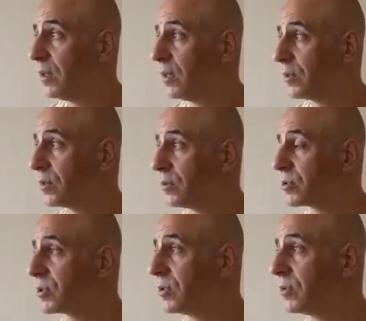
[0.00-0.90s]
and
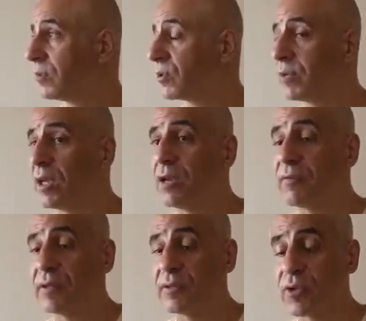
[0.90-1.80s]
also what we
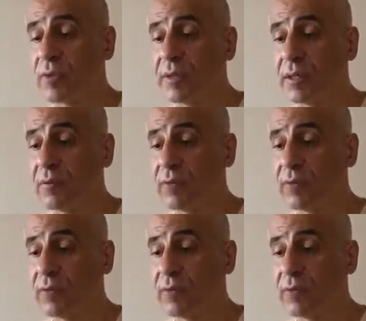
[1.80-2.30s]
have in Germany.